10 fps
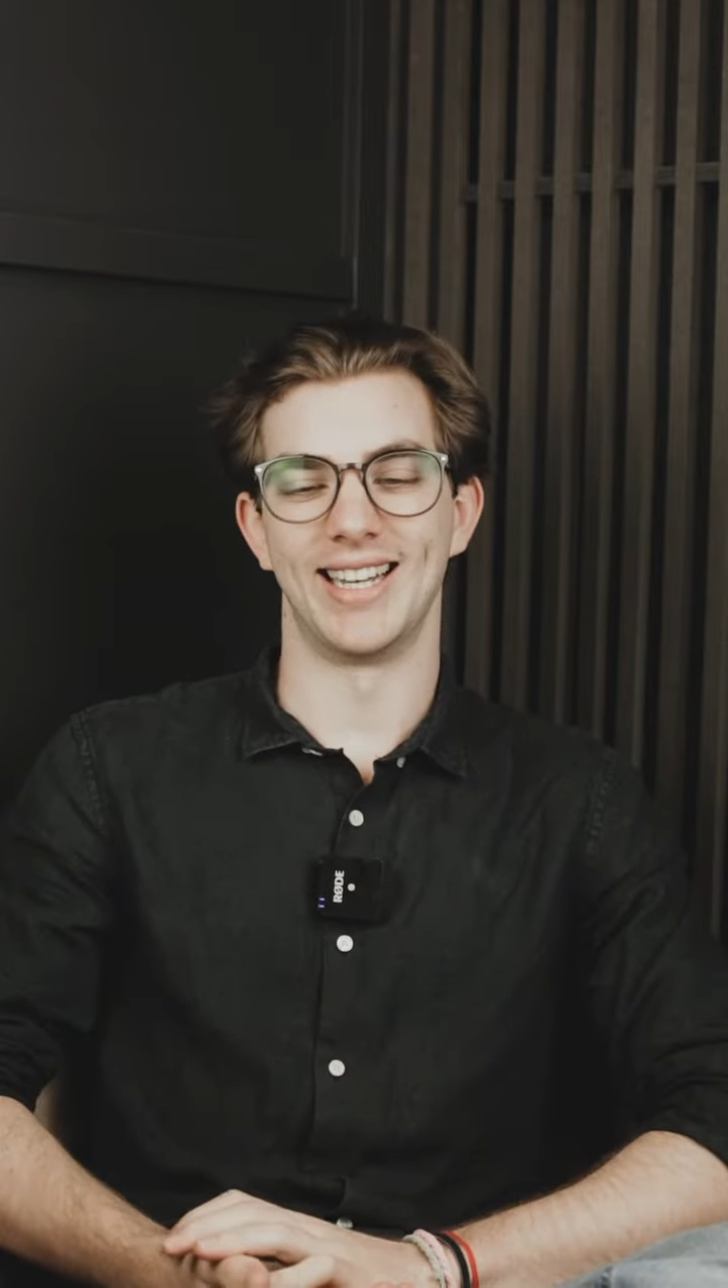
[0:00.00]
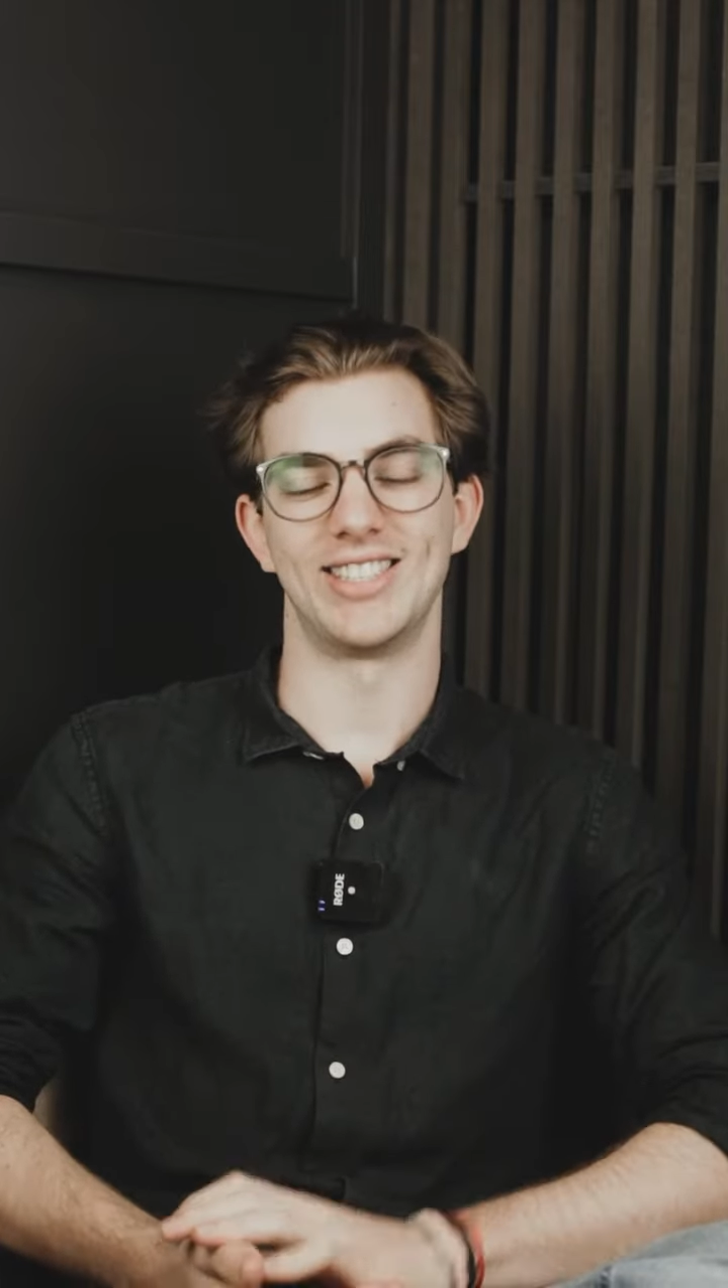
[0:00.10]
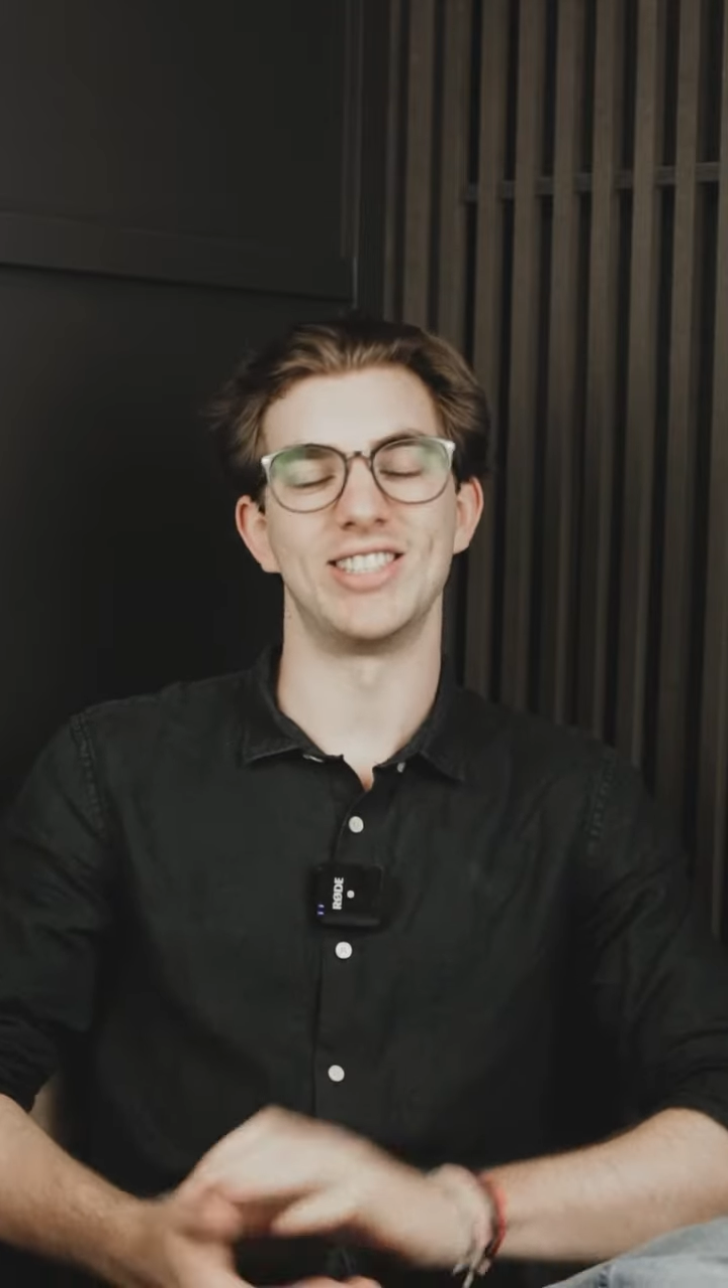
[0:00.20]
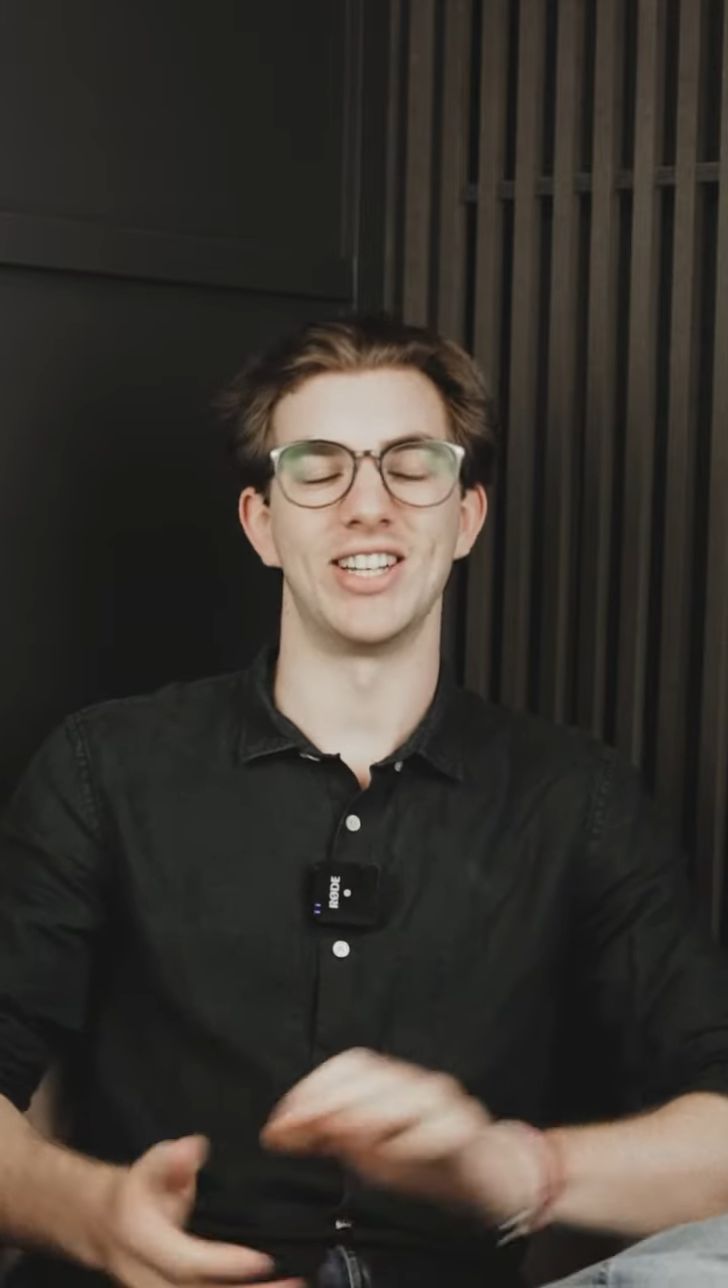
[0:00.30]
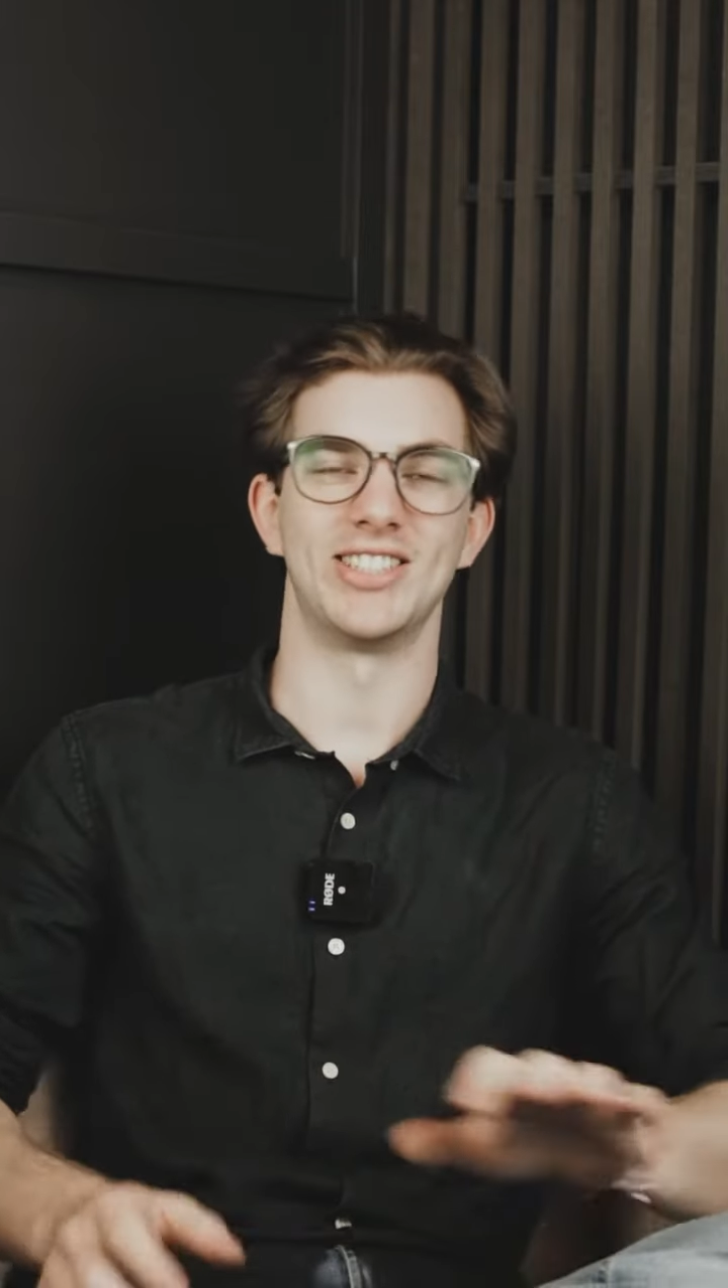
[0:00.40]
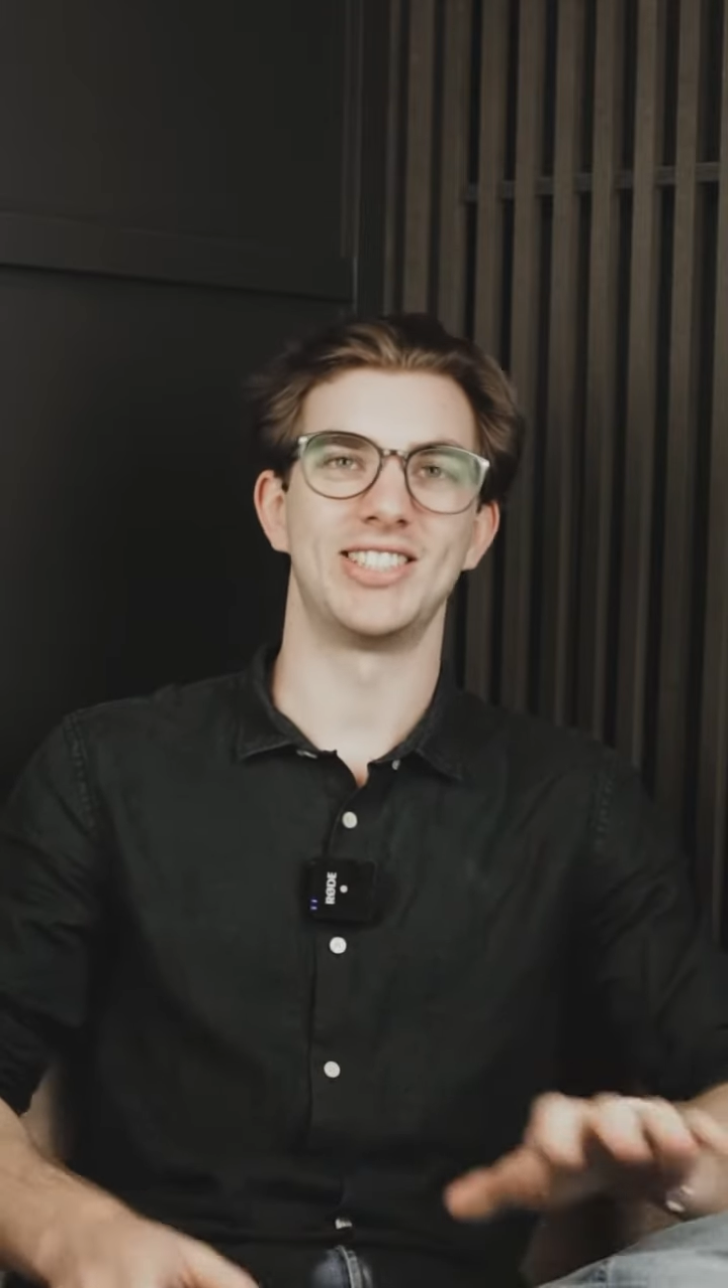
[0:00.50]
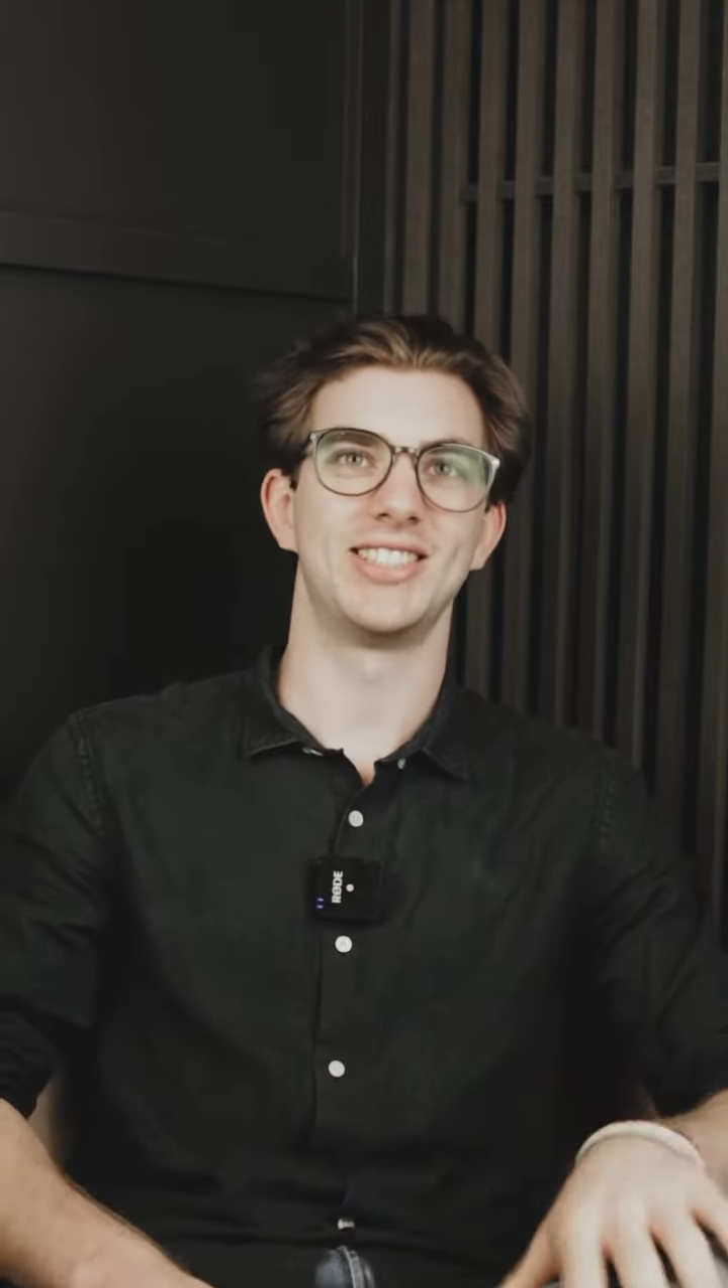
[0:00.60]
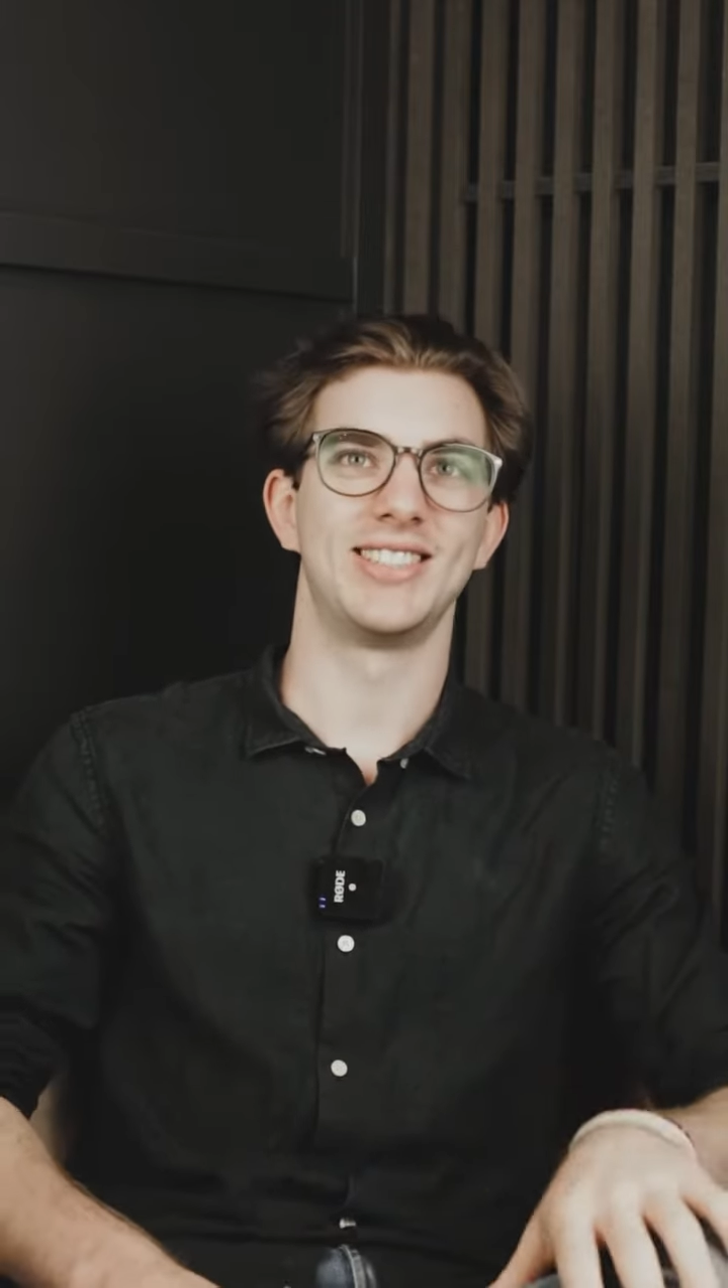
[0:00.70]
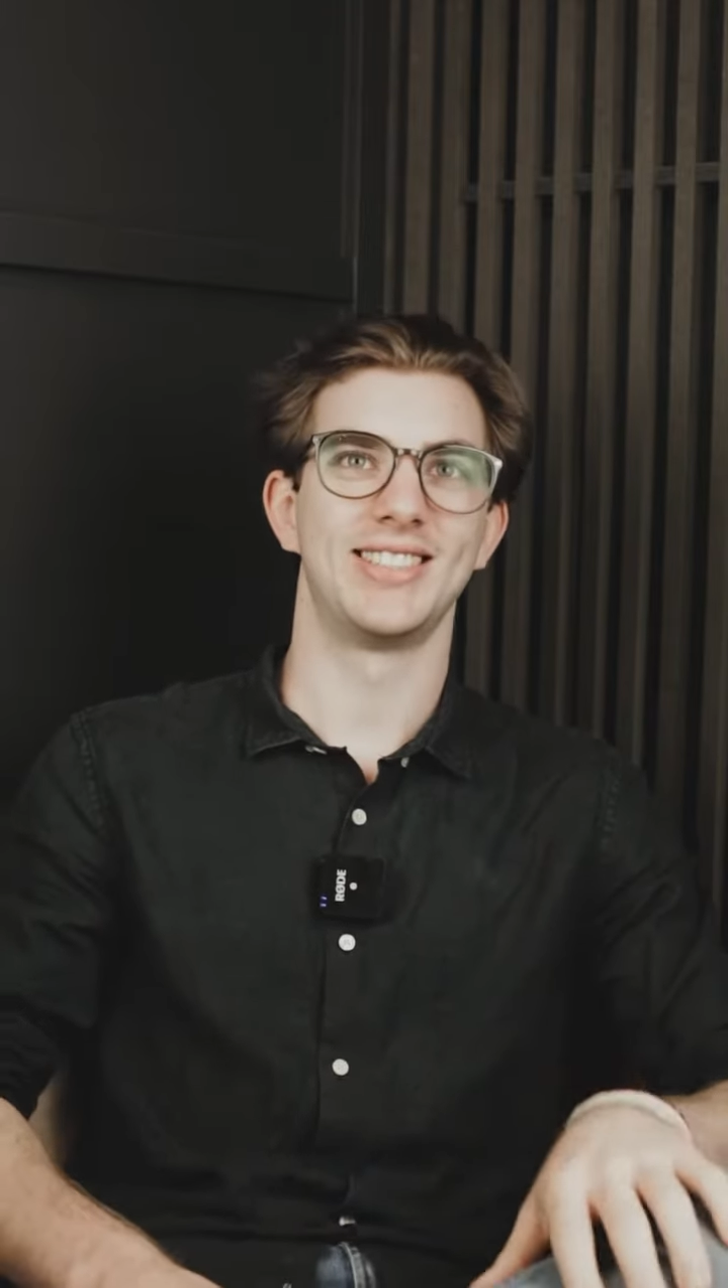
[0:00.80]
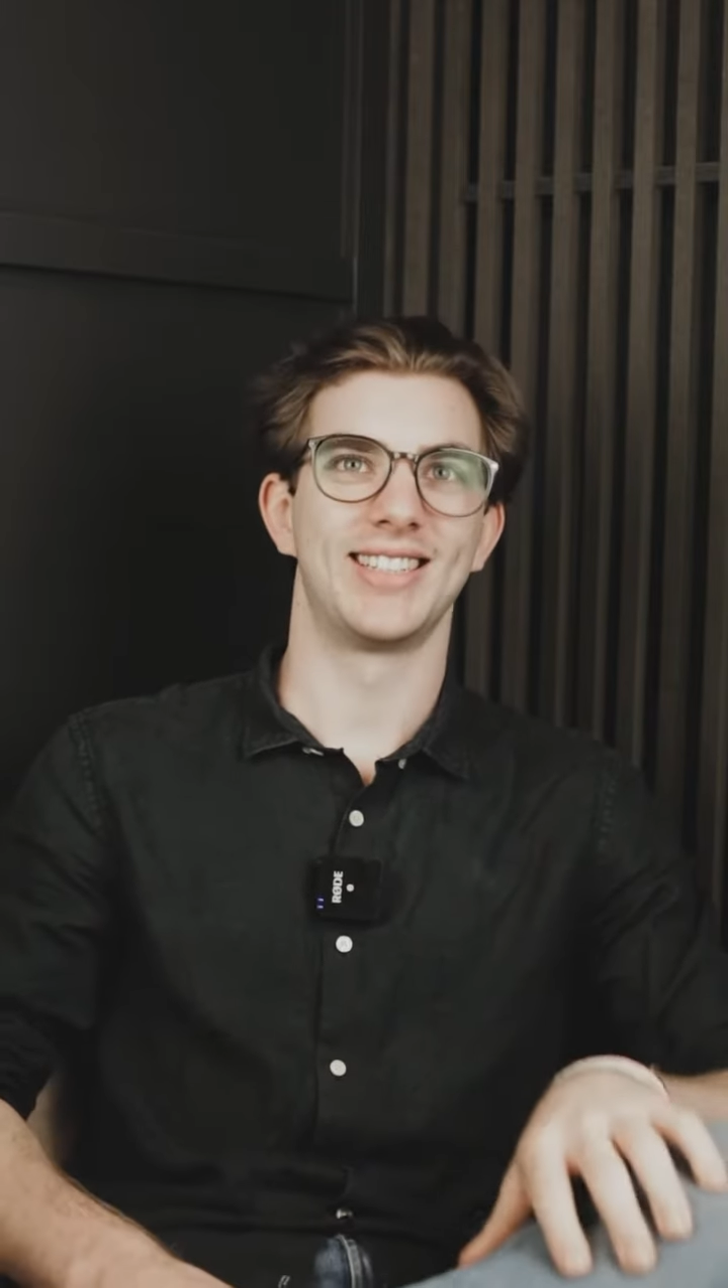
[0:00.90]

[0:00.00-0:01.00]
a search